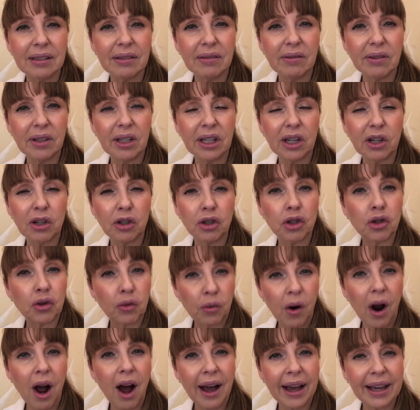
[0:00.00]
you know,
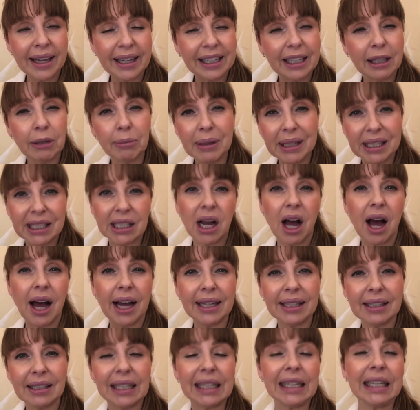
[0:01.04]
dry, a little bit
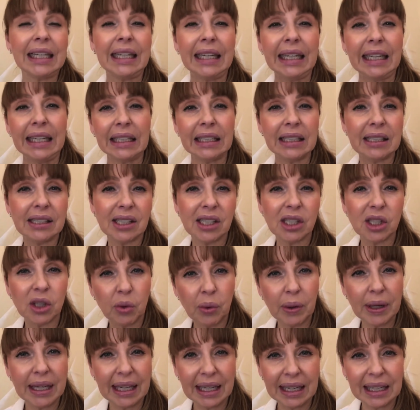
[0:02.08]
tight and clean and
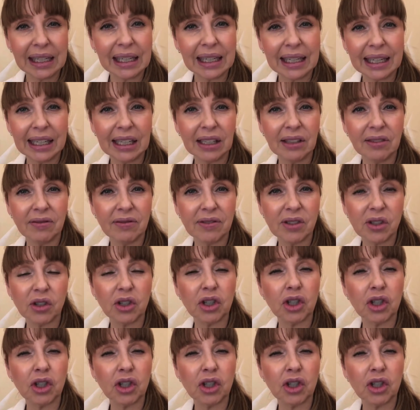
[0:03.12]
squeaky clean, sort